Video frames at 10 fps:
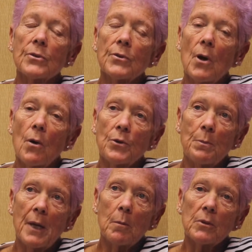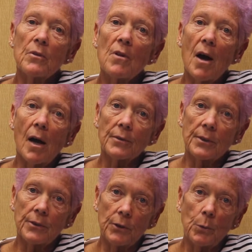So to be able not
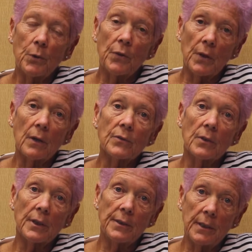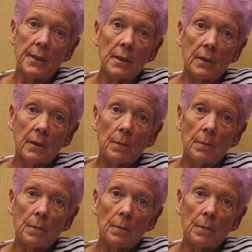to do the things that I did,